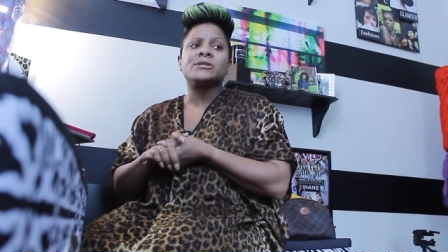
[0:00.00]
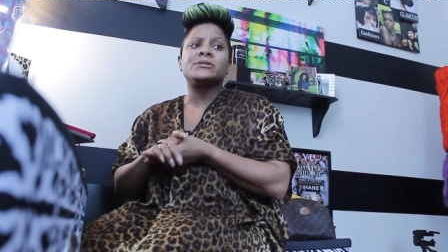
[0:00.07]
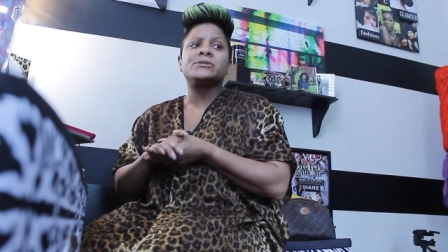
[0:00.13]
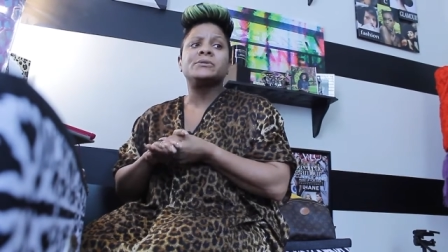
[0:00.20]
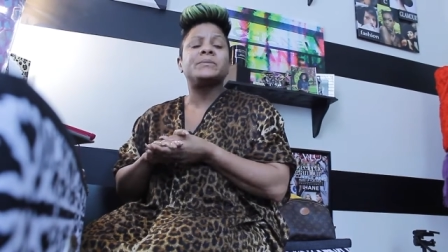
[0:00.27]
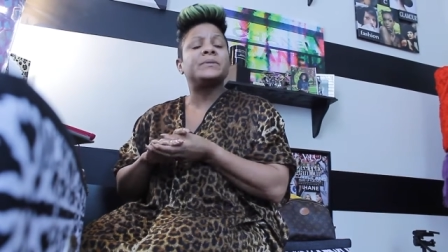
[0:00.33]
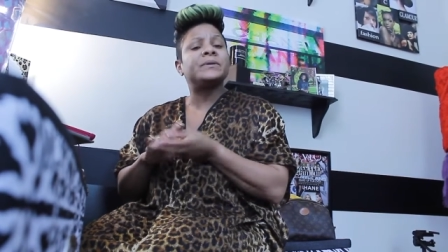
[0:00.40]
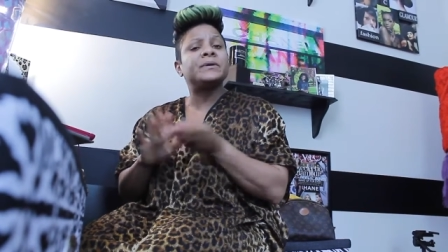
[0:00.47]

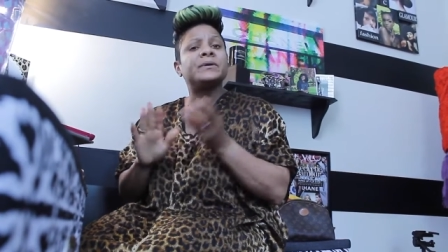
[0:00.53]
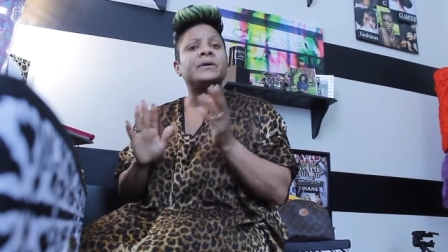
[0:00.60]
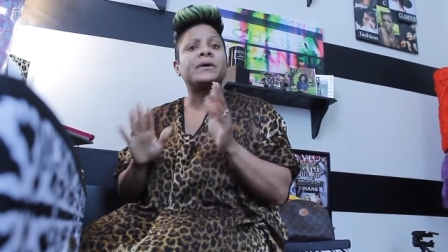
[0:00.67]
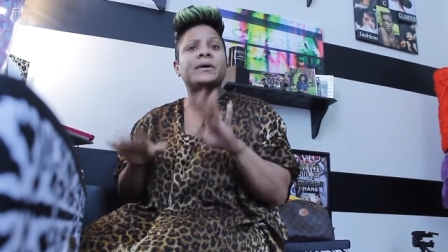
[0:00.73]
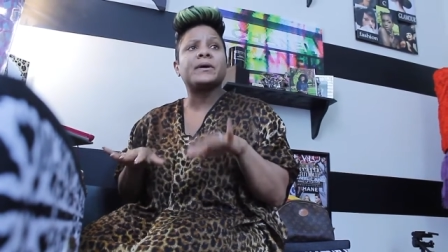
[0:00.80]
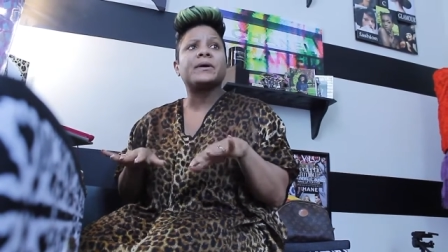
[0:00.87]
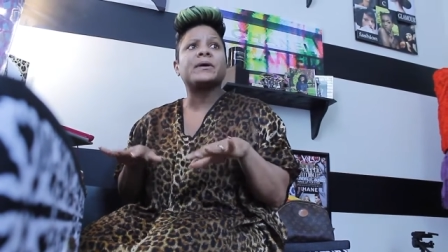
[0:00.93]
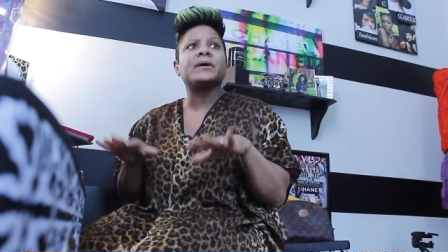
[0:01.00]
to put
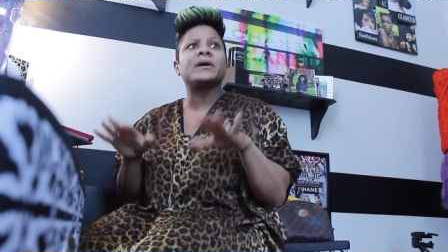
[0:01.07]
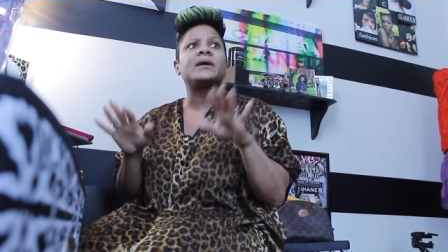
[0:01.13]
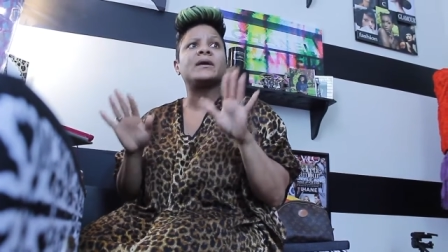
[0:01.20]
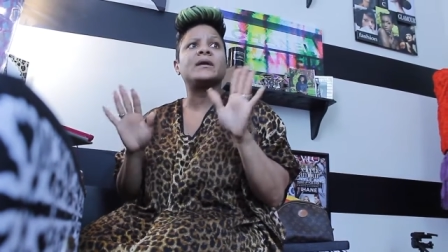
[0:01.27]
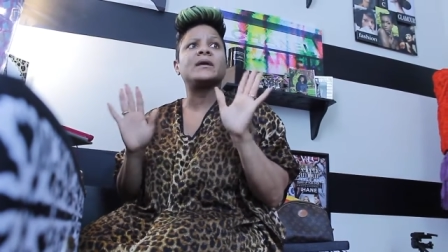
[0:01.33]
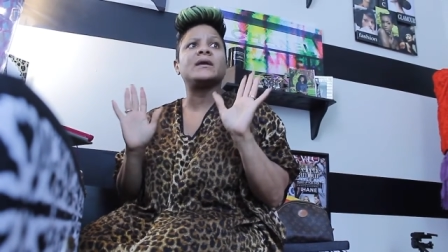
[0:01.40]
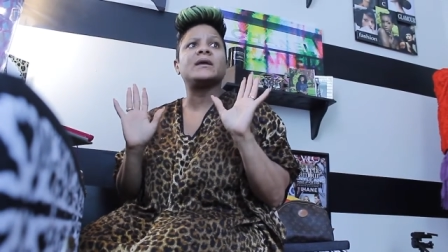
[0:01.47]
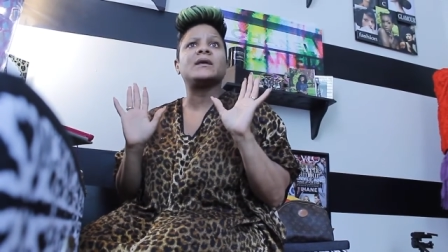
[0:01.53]
her
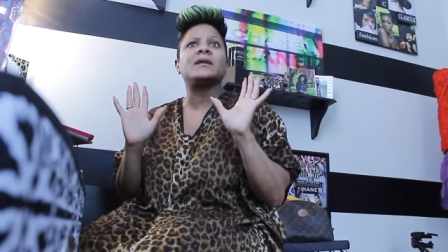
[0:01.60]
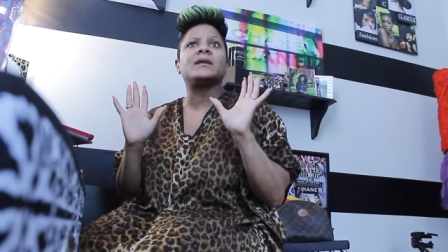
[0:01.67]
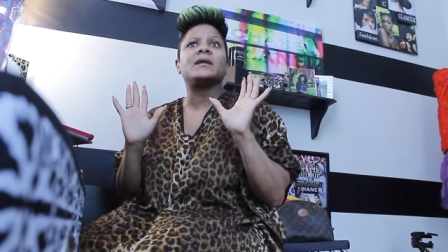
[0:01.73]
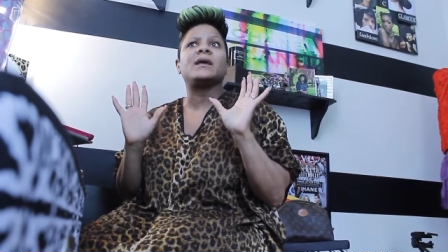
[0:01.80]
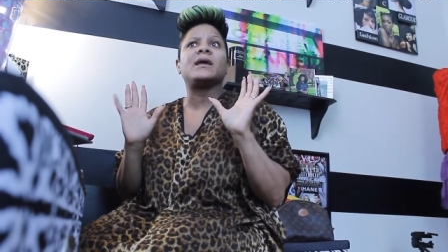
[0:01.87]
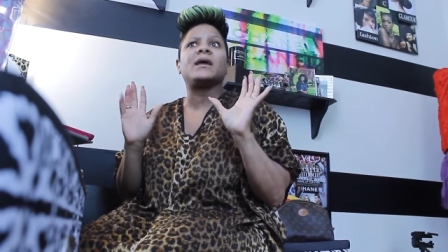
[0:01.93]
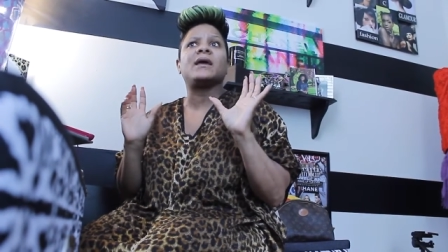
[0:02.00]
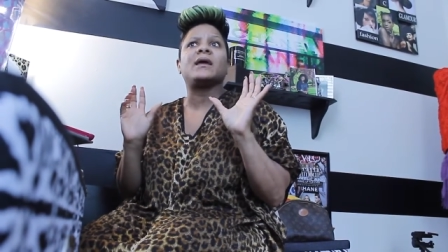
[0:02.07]
in
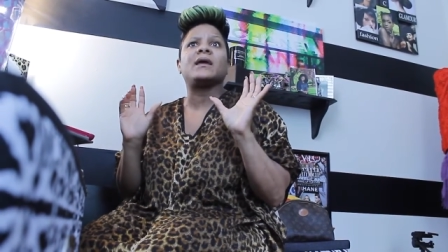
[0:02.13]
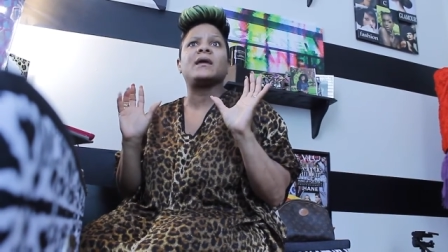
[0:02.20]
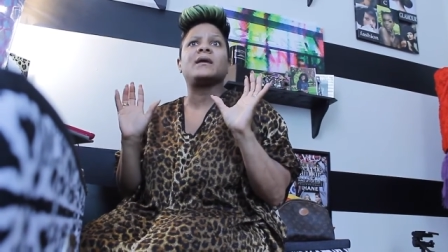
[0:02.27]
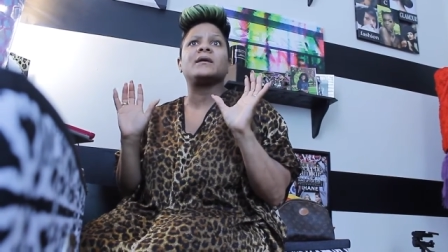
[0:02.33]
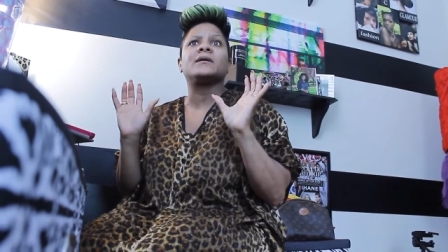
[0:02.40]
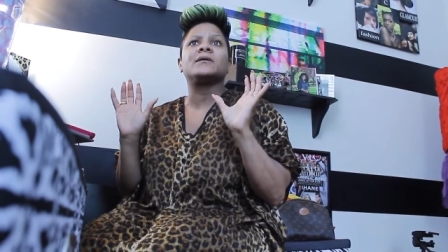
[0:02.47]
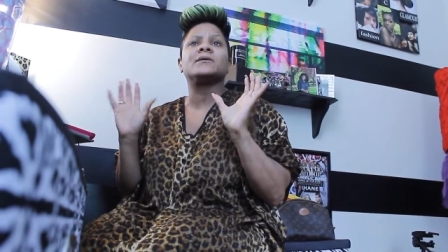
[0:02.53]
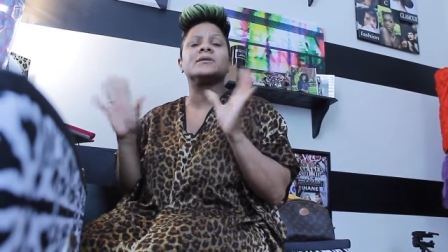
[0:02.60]

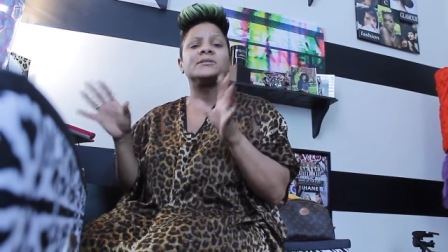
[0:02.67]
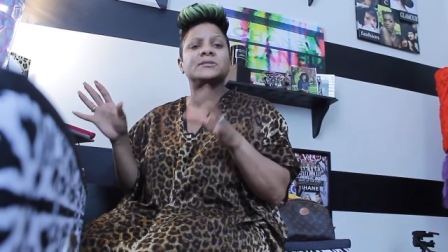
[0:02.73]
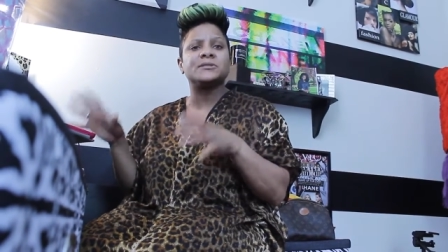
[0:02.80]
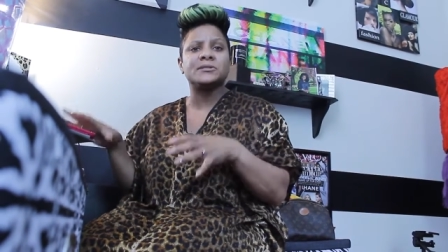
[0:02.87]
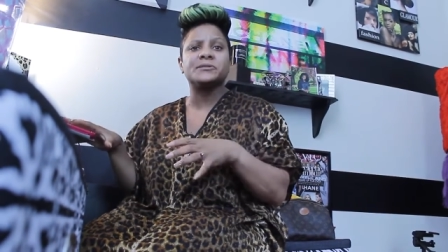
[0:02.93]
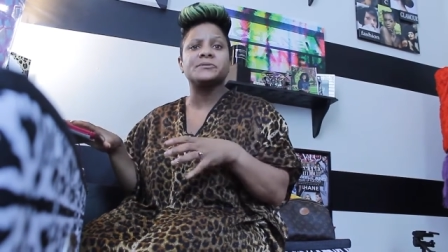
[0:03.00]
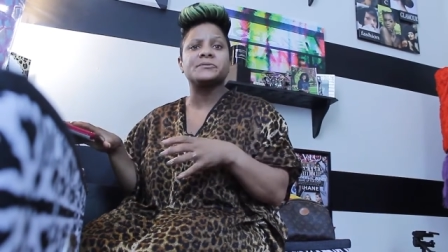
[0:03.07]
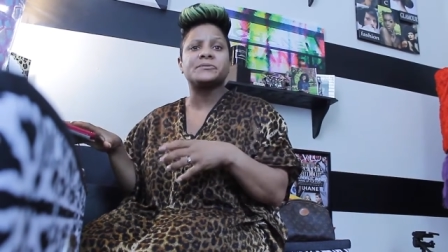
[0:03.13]
a
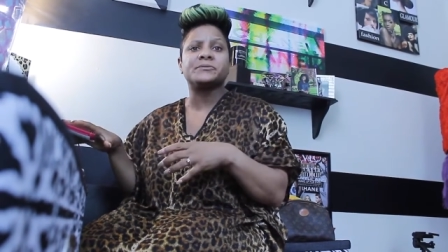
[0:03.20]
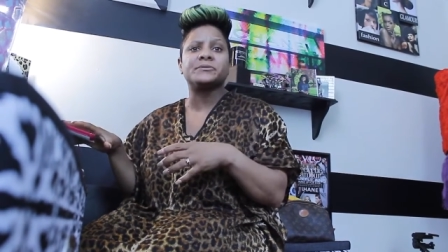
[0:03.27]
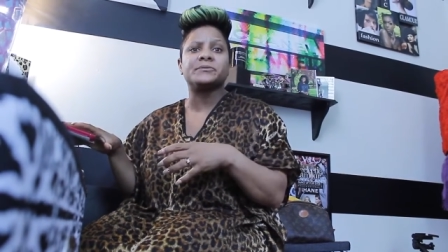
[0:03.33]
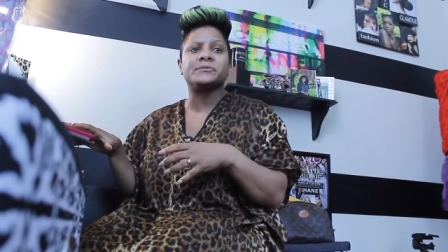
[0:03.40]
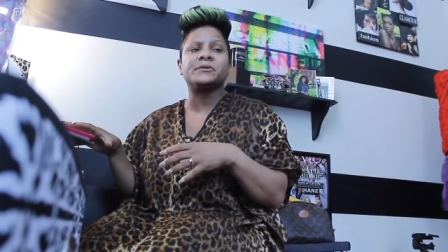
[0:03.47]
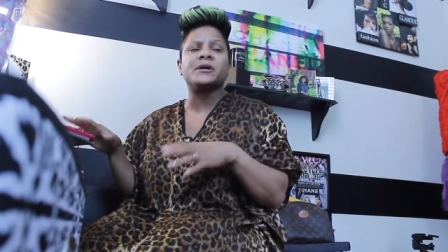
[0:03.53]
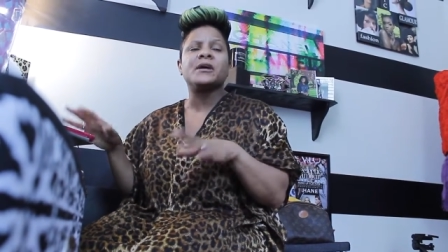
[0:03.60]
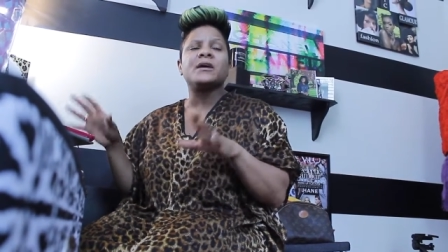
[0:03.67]
Christian
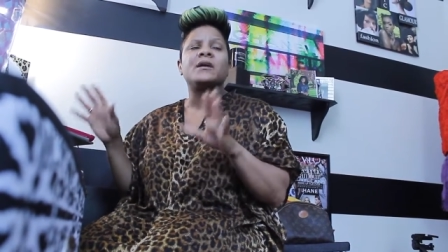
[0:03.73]
school,